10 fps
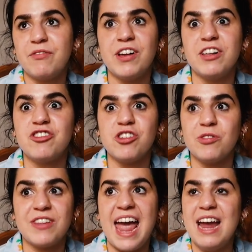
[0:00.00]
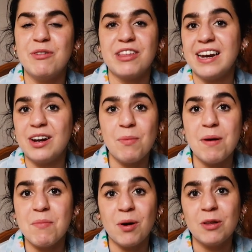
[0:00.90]
filled your day with a little
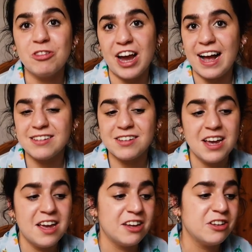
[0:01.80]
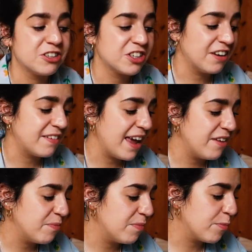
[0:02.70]
bit more jazz, your
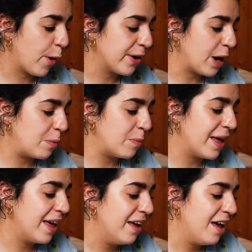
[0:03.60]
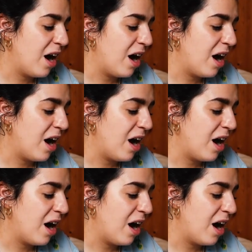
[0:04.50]
Sunday brightened up a bit.